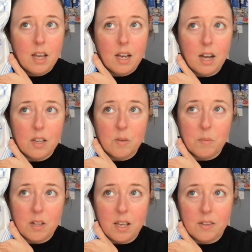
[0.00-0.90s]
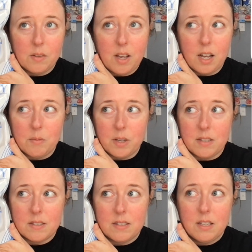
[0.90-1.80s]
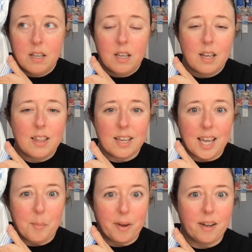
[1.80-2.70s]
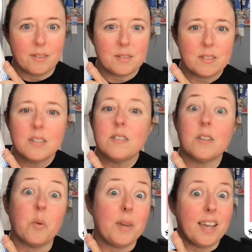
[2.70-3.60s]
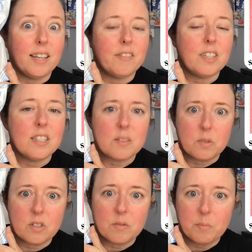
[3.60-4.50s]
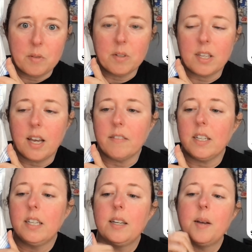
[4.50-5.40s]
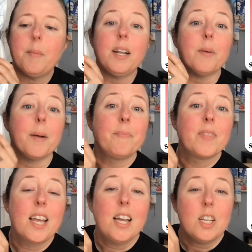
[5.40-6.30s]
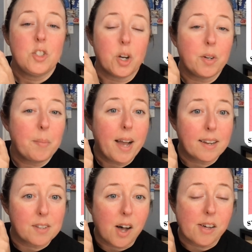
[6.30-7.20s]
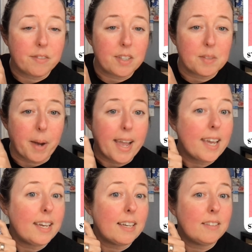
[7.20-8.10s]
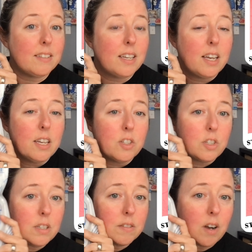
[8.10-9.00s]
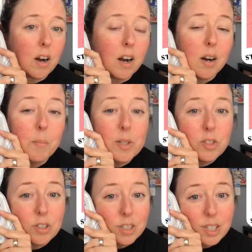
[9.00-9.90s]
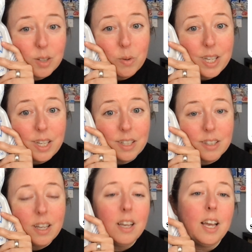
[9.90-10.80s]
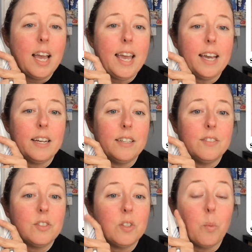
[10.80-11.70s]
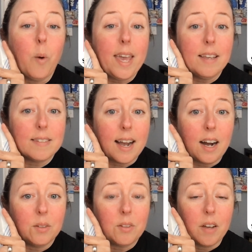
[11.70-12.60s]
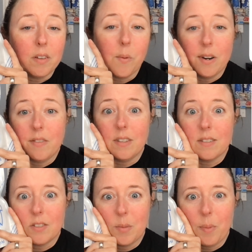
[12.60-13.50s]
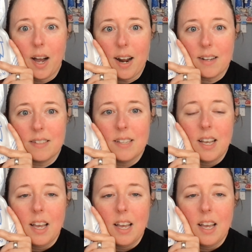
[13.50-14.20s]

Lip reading: a human head weighs, I think, 8 pounds. So it would be 8 of these, which would be really heavy. But anyway, Joni packs all of these by hand. She's our mystery queen, and she weighs out every one of these that she packs,